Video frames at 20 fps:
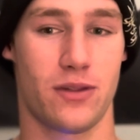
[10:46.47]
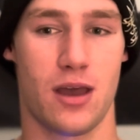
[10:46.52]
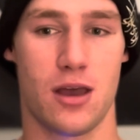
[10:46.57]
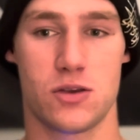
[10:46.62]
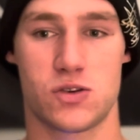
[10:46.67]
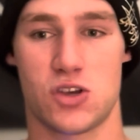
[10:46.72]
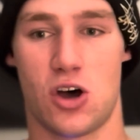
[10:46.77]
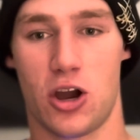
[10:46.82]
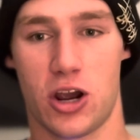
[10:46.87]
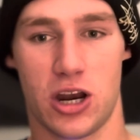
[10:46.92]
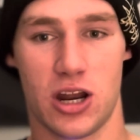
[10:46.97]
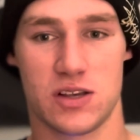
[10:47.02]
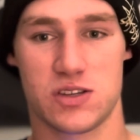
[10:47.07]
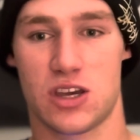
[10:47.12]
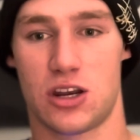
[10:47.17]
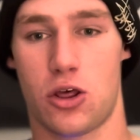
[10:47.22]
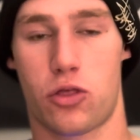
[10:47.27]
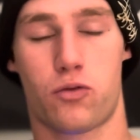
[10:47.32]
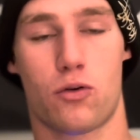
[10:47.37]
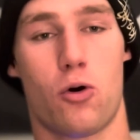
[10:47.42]
Song Yadong's
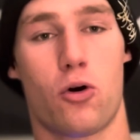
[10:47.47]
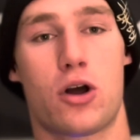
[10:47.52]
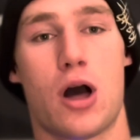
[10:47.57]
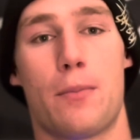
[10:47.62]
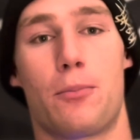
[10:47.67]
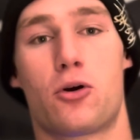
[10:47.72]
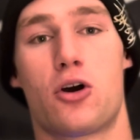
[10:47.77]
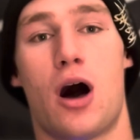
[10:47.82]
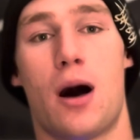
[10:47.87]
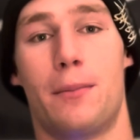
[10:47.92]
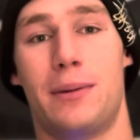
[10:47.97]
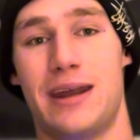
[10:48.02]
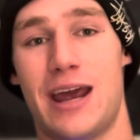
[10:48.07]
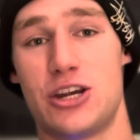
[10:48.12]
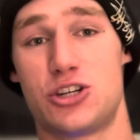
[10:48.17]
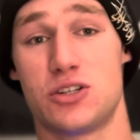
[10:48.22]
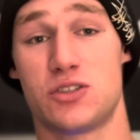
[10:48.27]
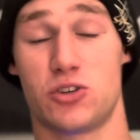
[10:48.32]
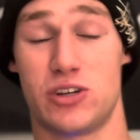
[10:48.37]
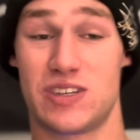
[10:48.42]
going to throw a couple
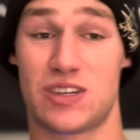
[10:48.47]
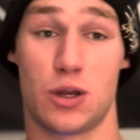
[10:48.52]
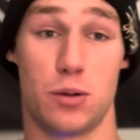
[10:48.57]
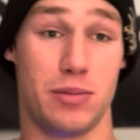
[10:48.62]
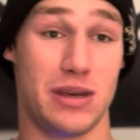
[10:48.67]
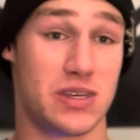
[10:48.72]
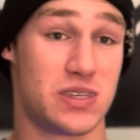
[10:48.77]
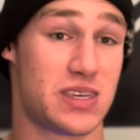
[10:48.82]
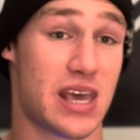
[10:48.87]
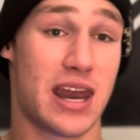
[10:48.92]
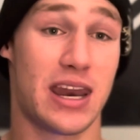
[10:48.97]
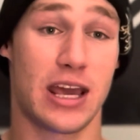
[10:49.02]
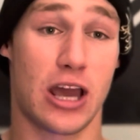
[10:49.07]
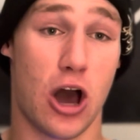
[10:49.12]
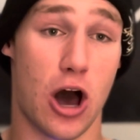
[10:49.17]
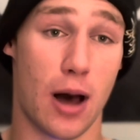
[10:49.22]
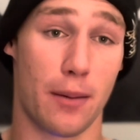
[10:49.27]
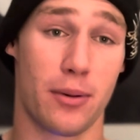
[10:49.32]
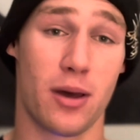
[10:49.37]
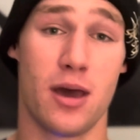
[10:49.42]
combinations, so he's going to be setting
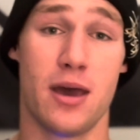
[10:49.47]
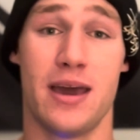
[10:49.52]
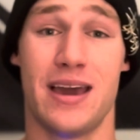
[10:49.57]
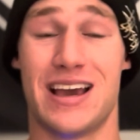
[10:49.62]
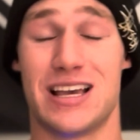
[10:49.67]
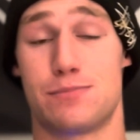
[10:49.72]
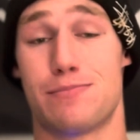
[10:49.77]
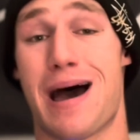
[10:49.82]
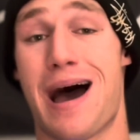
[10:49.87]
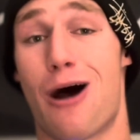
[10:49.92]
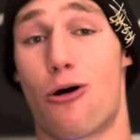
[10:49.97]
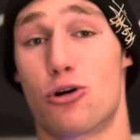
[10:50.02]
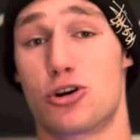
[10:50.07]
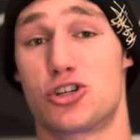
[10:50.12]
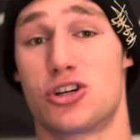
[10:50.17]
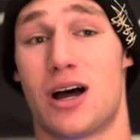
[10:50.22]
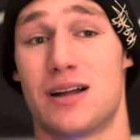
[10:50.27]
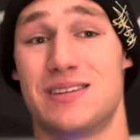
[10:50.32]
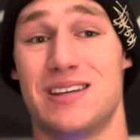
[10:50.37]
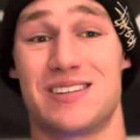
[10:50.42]
up his power
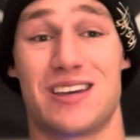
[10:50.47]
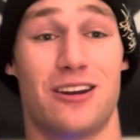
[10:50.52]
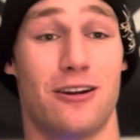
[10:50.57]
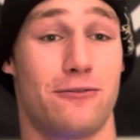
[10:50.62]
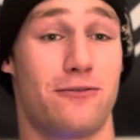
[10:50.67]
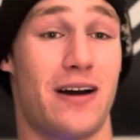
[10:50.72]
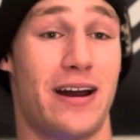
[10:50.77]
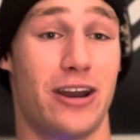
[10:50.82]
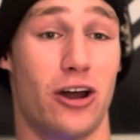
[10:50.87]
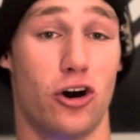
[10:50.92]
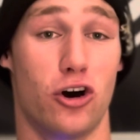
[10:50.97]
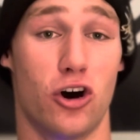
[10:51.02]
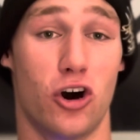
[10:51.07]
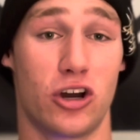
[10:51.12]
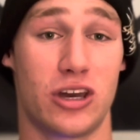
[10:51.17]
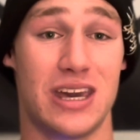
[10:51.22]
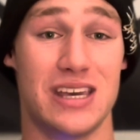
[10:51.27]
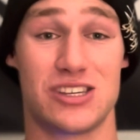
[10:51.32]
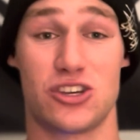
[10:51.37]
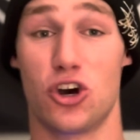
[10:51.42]
shots. He's going to find a
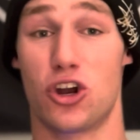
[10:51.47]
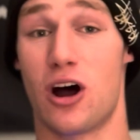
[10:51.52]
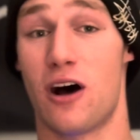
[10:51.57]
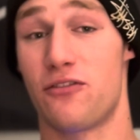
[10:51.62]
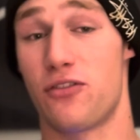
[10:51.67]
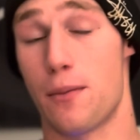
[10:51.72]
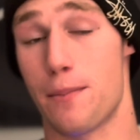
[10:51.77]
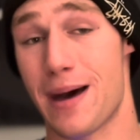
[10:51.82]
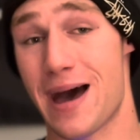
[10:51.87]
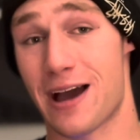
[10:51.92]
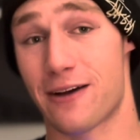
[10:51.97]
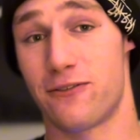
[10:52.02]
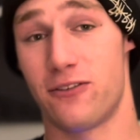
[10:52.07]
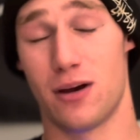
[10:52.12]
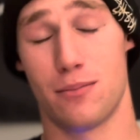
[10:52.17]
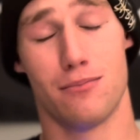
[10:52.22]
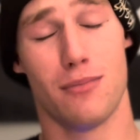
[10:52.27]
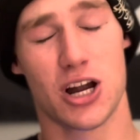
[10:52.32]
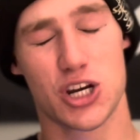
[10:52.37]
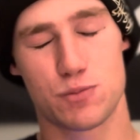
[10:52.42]
hook. He's good off the back
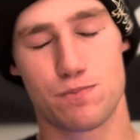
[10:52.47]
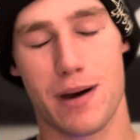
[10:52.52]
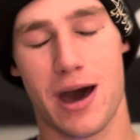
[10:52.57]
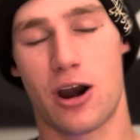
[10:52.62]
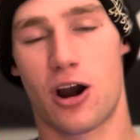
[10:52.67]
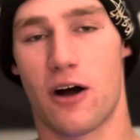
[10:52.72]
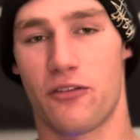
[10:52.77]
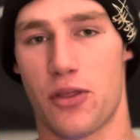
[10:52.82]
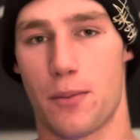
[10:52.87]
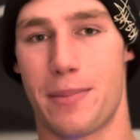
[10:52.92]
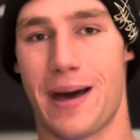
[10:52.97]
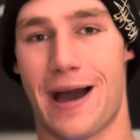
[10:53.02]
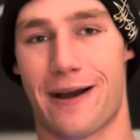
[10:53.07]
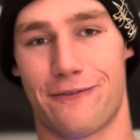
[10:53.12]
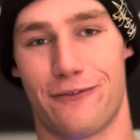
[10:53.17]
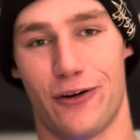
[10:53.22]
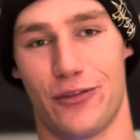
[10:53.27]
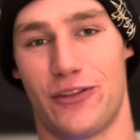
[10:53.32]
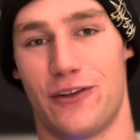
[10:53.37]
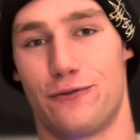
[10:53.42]
foot, much better off the back
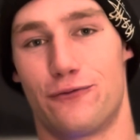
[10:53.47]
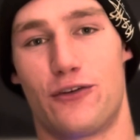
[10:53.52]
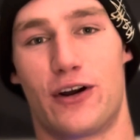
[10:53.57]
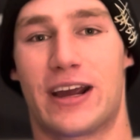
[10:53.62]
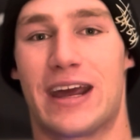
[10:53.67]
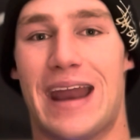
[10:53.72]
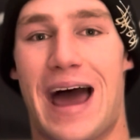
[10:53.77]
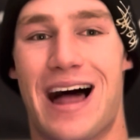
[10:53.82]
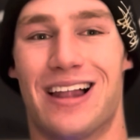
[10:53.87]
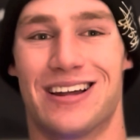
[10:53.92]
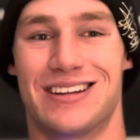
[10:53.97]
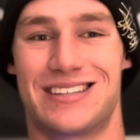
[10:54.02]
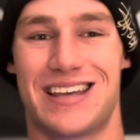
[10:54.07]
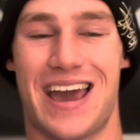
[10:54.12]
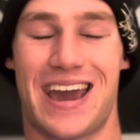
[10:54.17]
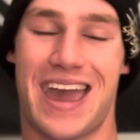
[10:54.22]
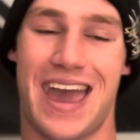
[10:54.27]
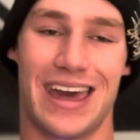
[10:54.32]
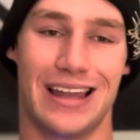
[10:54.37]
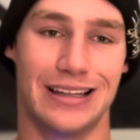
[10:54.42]
foot than frickin'
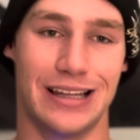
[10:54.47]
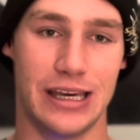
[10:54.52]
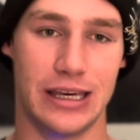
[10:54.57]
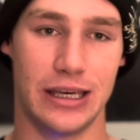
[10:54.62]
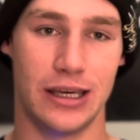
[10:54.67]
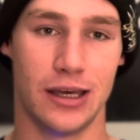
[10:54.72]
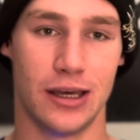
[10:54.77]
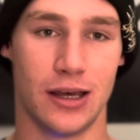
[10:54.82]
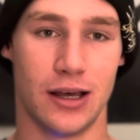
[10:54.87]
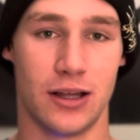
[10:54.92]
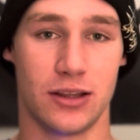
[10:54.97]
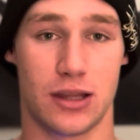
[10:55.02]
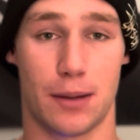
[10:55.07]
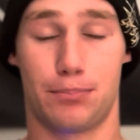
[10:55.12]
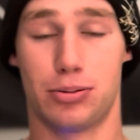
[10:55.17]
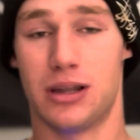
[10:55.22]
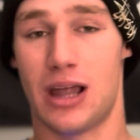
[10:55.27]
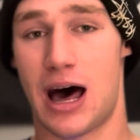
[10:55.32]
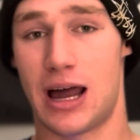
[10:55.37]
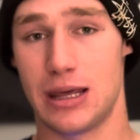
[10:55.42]
Alateng Lee, the
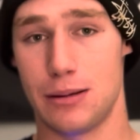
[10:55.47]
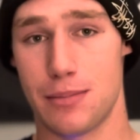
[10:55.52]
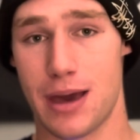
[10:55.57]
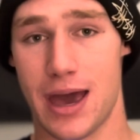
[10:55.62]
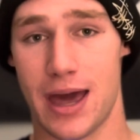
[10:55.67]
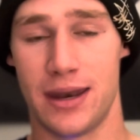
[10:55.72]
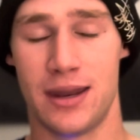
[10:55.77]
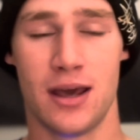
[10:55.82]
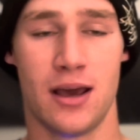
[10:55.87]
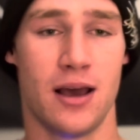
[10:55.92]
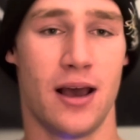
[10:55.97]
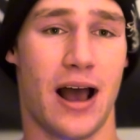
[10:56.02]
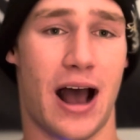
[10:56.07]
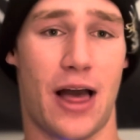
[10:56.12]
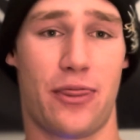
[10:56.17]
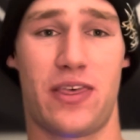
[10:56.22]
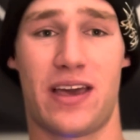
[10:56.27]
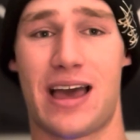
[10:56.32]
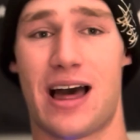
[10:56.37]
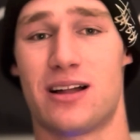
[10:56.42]
plotty man. I
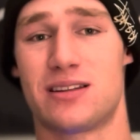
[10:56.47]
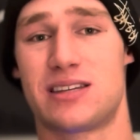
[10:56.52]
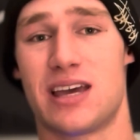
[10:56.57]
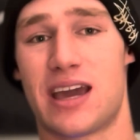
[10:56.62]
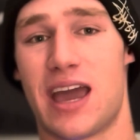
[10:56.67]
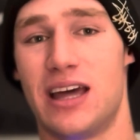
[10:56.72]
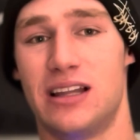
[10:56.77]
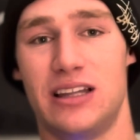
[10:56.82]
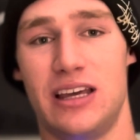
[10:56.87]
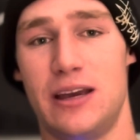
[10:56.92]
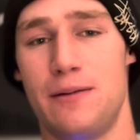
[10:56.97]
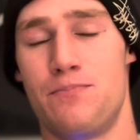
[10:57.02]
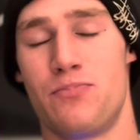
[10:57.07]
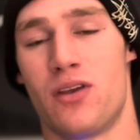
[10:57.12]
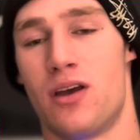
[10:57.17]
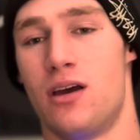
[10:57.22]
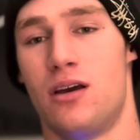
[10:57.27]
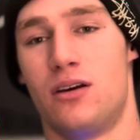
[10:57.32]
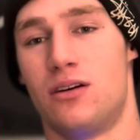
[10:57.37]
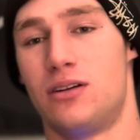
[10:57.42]
think Alateng Lee,
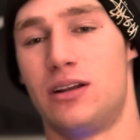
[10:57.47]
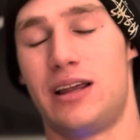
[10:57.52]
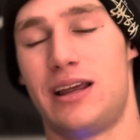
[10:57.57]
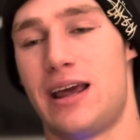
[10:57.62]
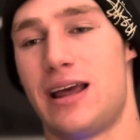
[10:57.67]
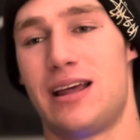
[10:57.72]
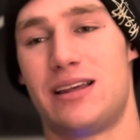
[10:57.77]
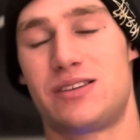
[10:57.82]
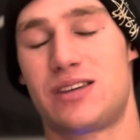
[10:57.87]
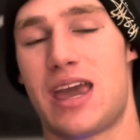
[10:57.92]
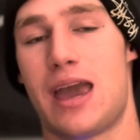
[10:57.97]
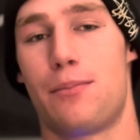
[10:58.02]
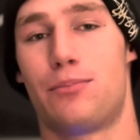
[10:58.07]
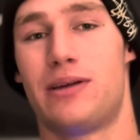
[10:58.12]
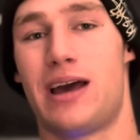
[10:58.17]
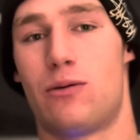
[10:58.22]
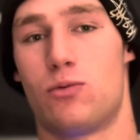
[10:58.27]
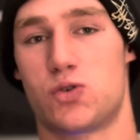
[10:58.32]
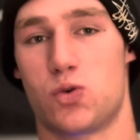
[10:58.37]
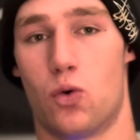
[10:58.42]
his game
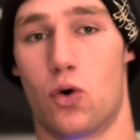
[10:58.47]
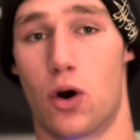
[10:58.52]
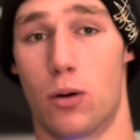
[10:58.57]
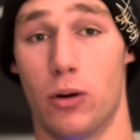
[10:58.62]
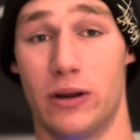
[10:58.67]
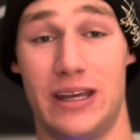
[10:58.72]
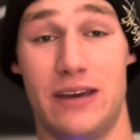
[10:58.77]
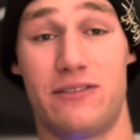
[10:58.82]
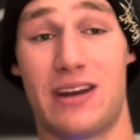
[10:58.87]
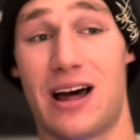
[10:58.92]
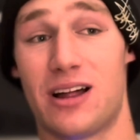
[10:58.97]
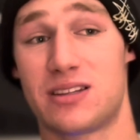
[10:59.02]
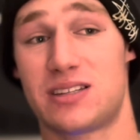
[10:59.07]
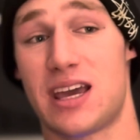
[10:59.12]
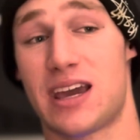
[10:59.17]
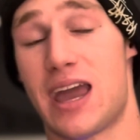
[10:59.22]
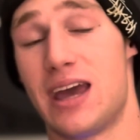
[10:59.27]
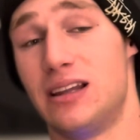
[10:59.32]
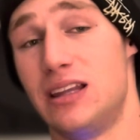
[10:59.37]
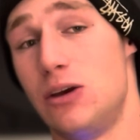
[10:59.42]
plan was horrible, and even
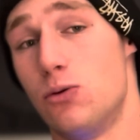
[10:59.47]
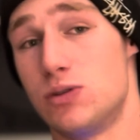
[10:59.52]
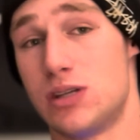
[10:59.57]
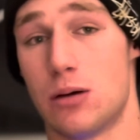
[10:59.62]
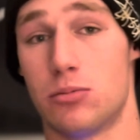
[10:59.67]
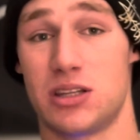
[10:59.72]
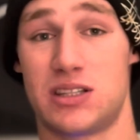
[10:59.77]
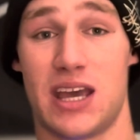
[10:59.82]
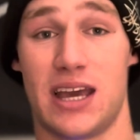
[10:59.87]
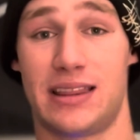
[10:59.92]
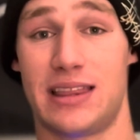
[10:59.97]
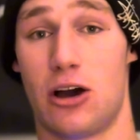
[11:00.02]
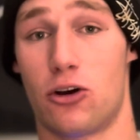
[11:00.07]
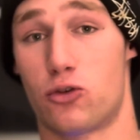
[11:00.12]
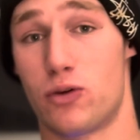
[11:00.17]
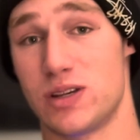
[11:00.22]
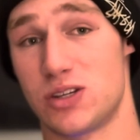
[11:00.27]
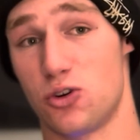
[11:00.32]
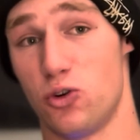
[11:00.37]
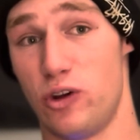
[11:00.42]
Alateng Lee was able to take down
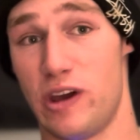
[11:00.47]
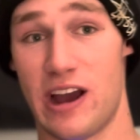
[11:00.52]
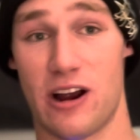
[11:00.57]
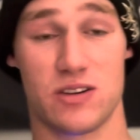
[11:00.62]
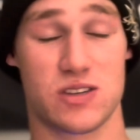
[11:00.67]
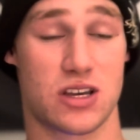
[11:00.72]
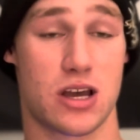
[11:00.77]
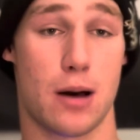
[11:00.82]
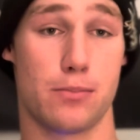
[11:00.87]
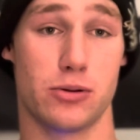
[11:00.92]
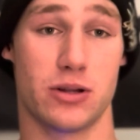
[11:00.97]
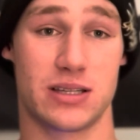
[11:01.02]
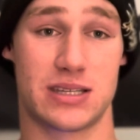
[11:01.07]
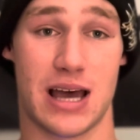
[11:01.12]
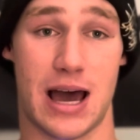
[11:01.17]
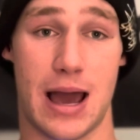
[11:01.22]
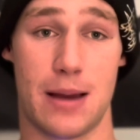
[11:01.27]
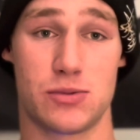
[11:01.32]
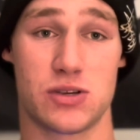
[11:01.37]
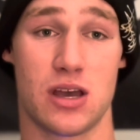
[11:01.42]
Chris Gutierrez a couple of
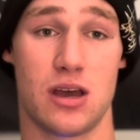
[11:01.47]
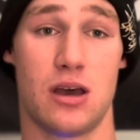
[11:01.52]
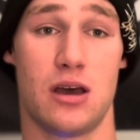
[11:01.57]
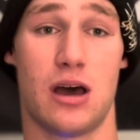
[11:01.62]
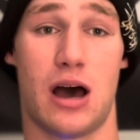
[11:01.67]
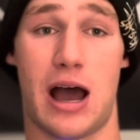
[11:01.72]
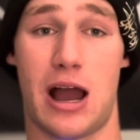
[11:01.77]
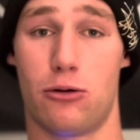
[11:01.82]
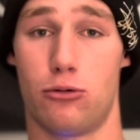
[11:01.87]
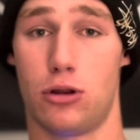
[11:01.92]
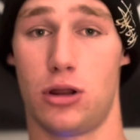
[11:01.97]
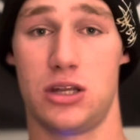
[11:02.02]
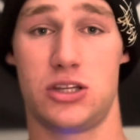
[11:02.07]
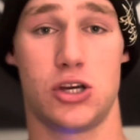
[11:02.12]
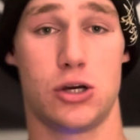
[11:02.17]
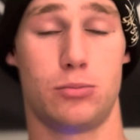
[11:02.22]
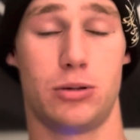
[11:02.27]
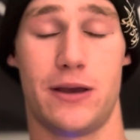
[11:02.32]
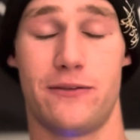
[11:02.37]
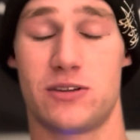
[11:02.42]
times. I really
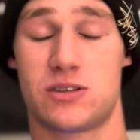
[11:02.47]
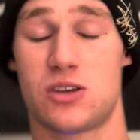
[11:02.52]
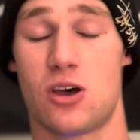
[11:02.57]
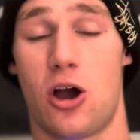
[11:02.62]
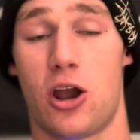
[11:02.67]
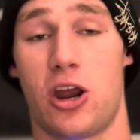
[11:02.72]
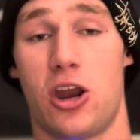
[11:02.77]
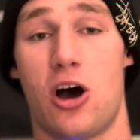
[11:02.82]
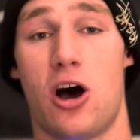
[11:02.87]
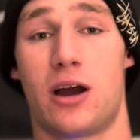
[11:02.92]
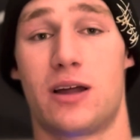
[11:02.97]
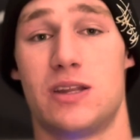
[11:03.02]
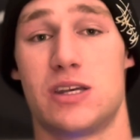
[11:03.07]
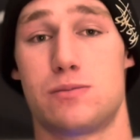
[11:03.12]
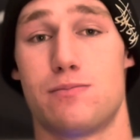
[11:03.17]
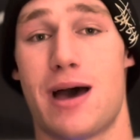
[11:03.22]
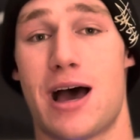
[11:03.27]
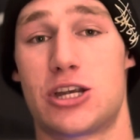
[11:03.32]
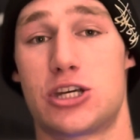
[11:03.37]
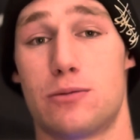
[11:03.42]
do believe in Song Yadong in this
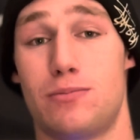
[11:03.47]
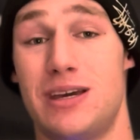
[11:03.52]
matchup.